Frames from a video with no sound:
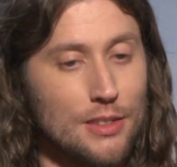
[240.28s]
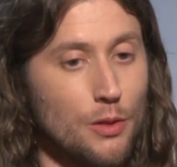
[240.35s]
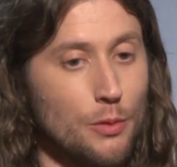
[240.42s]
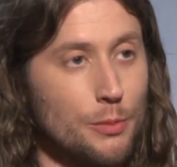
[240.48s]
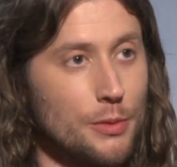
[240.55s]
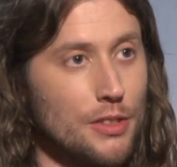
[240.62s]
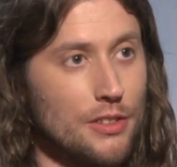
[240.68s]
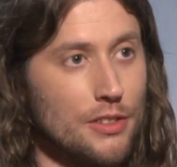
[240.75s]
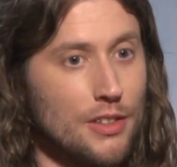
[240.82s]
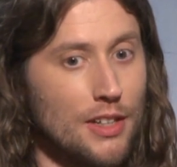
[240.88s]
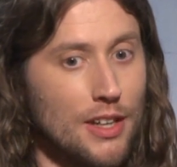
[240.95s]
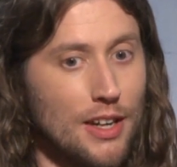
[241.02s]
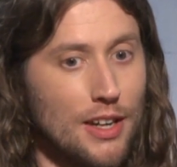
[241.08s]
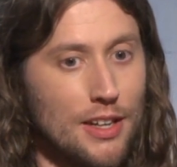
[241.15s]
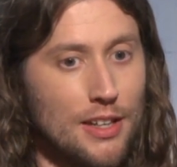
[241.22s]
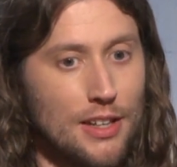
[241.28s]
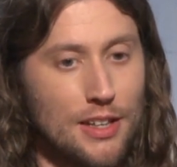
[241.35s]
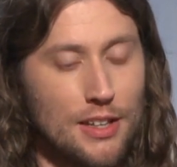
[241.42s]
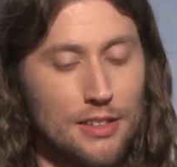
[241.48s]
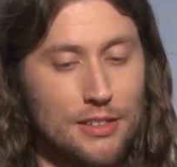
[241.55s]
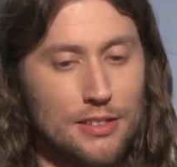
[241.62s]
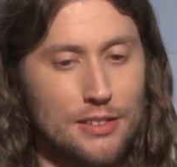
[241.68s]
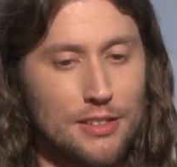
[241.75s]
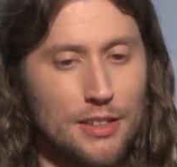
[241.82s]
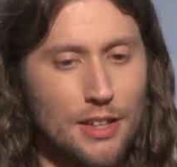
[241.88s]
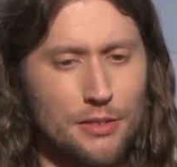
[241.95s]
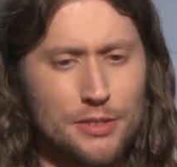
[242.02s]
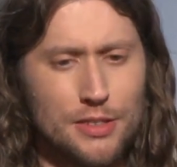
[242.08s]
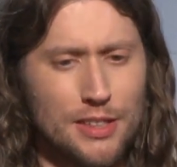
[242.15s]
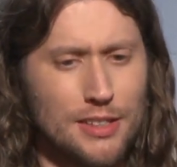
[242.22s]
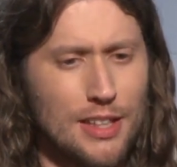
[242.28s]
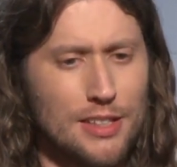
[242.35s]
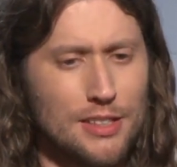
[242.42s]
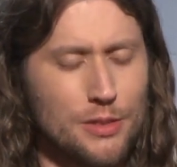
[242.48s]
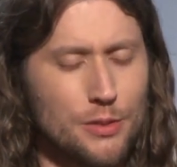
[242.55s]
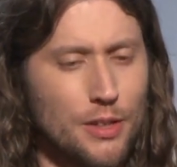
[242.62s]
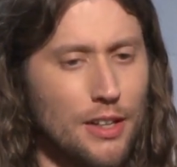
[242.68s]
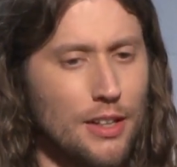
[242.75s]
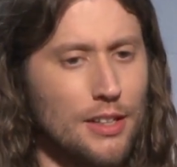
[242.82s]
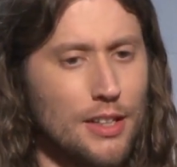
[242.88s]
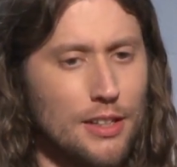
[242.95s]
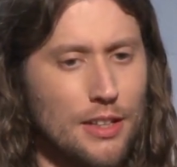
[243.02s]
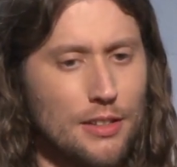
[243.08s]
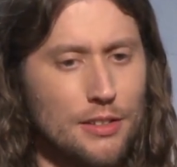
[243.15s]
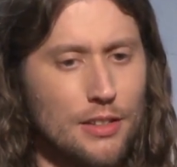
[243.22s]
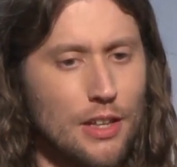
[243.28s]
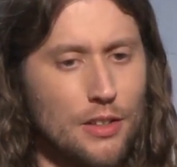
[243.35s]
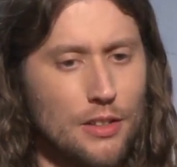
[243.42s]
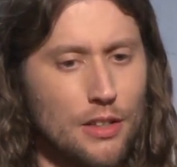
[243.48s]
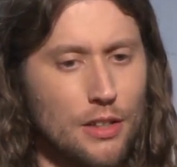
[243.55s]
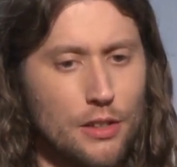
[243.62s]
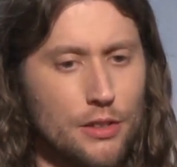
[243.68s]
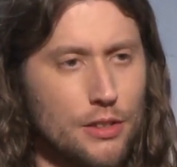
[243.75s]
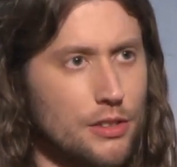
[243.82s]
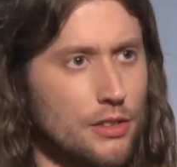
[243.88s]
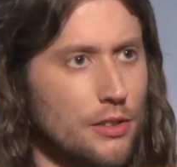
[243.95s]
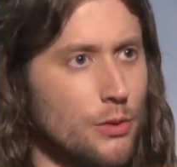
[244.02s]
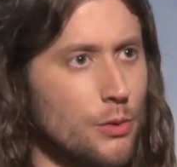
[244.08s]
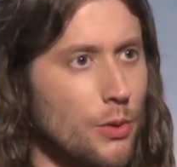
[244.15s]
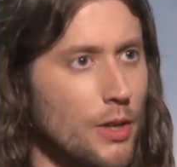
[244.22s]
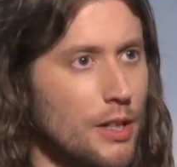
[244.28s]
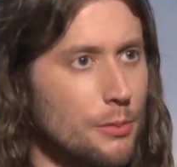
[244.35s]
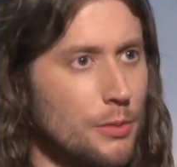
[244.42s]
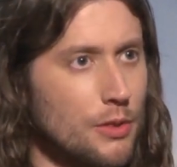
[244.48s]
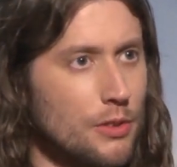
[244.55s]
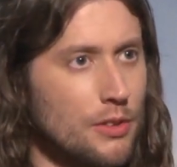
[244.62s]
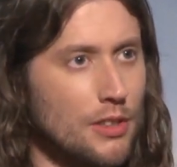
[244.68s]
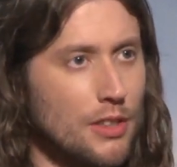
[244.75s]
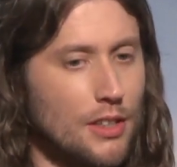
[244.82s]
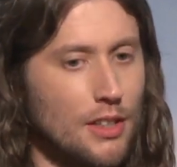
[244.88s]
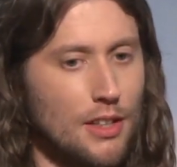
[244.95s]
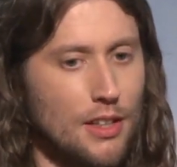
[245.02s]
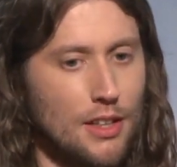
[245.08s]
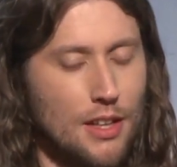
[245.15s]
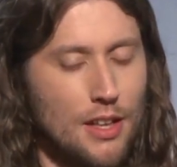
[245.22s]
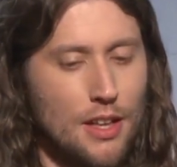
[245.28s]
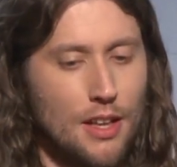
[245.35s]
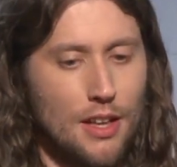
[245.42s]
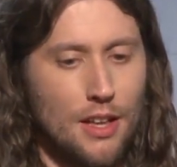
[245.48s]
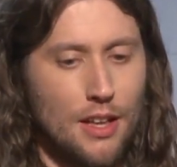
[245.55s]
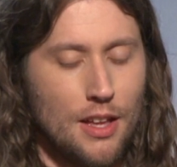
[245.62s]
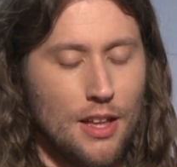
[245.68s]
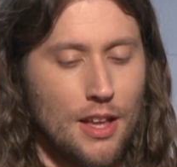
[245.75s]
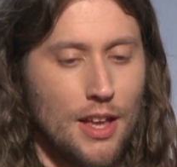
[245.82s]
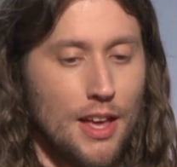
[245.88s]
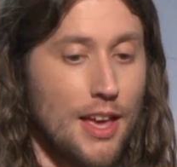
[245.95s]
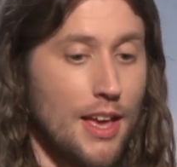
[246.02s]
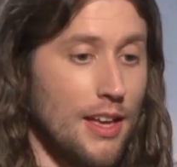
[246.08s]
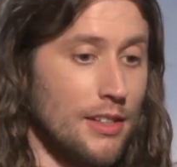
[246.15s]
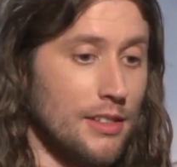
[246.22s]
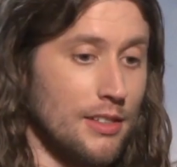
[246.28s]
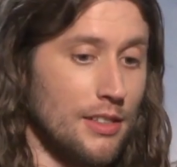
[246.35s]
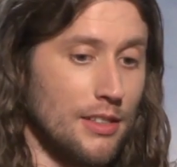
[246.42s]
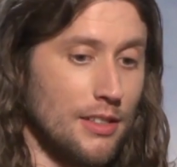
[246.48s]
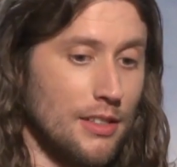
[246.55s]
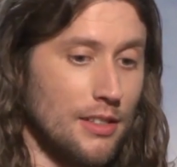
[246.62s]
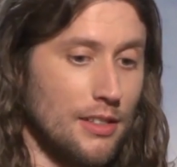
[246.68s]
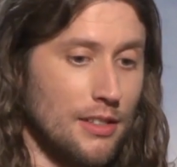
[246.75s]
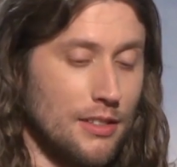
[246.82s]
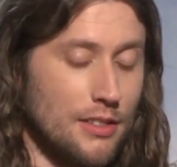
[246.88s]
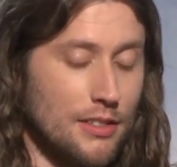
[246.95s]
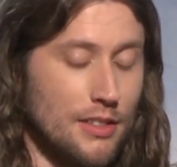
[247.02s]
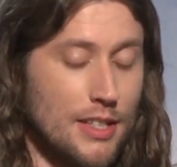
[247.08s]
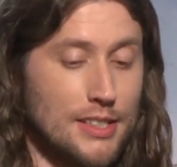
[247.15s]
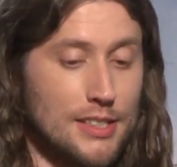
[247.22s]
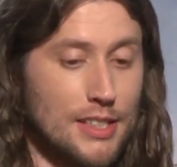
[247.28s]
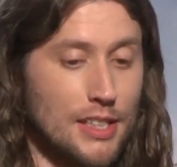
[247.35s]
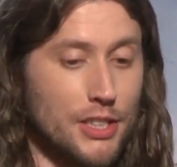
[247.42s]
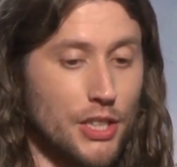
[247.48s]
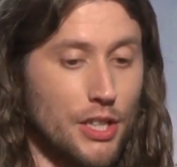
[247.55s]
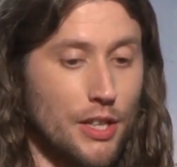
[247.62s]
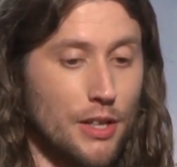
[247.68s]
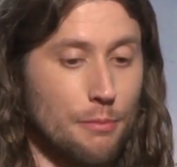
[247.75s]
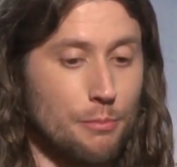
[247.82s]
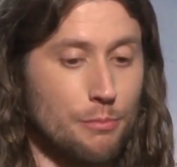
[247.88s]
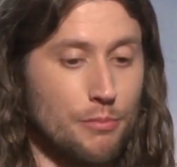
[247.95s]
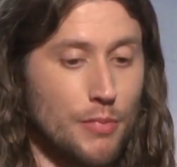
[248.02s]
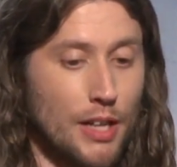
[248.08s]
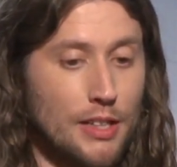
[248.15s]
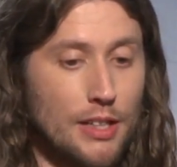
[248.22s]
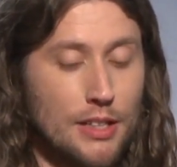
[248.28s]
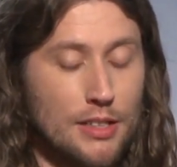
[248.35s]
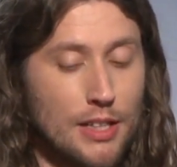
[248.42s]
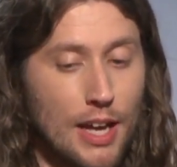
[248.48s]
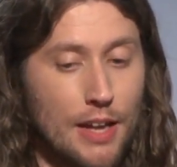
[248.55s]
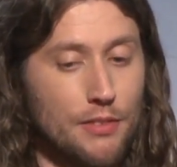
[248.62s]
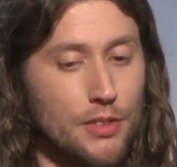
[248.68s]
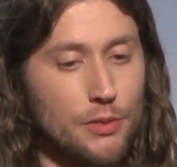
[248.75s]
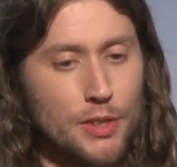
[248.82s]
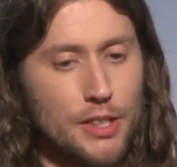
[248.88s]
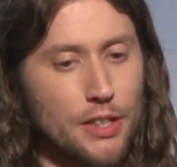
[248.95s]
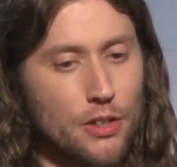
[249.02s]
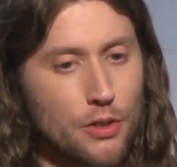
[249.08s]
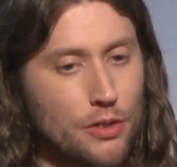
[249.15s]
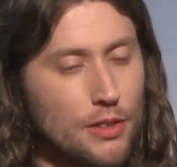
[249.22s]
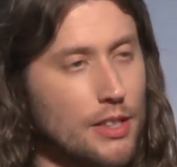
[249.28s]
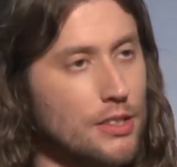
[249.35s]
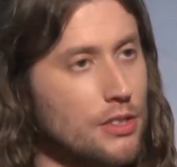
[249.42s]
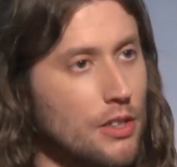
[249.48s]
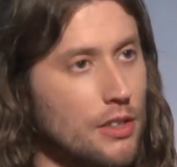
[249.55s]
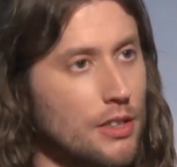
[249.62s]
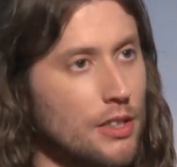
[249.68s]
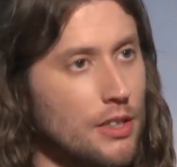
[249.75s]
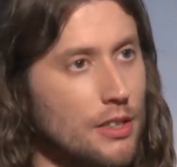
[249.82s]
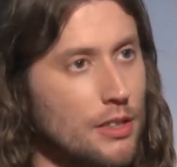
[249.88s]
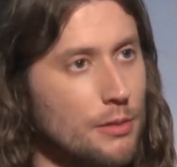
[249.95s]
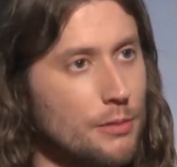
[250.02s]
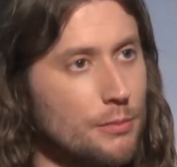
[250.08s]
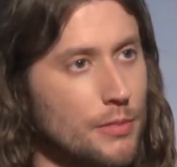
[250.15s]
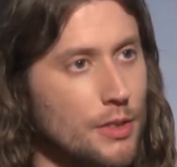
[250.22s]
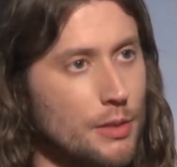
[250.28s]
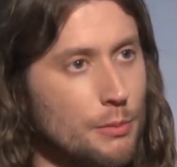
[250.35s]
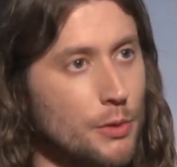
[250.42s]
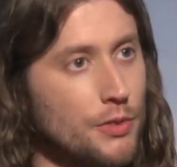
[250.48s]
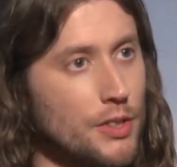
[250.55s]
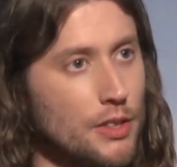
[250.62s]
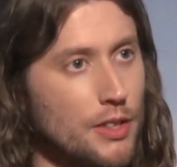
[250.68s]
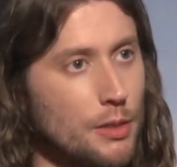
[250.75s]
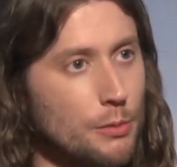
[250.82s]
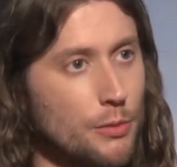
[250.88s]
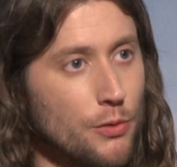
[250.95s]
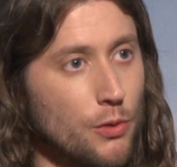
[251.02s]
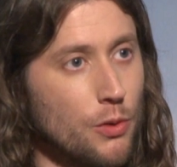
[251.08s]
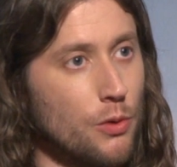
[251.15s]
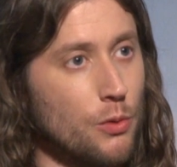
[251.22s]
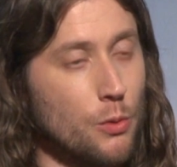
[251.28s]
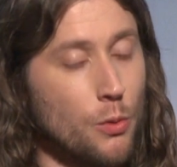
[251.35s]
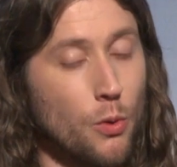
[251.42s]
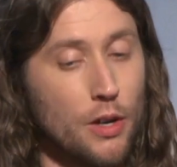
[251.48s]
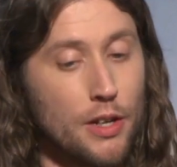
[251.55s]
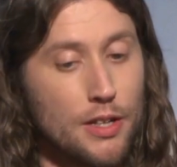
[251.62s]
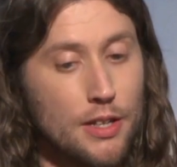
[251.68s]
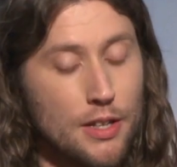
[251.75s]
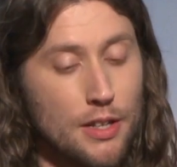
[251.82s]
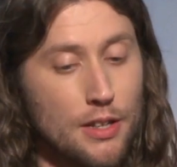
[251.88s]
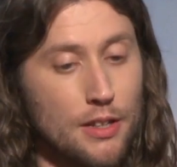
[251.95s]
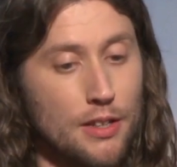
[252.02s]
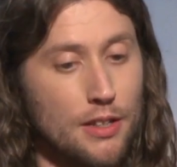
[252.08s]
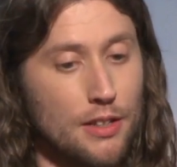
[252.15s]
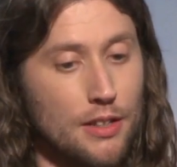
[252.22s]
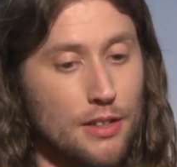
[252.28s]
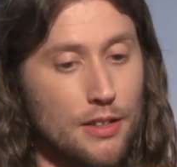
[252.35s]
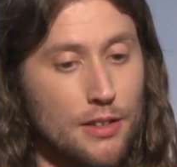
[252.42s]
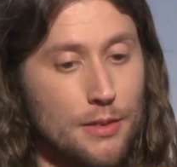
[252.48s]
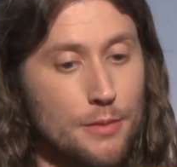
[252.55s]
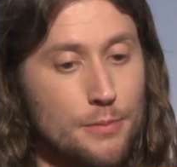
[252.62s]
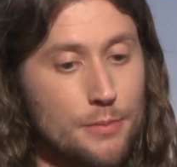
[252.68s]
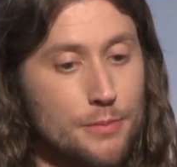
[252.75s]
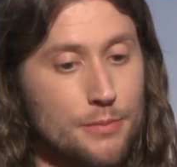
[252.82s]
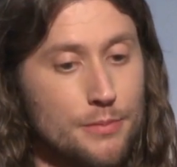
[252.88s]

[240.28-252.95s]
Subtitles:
"No Woman No Cry," and I was like, "That's a great idea. That the lyrics are incredible." And it's such a I haven't really heard that song in a movie trailer before, um,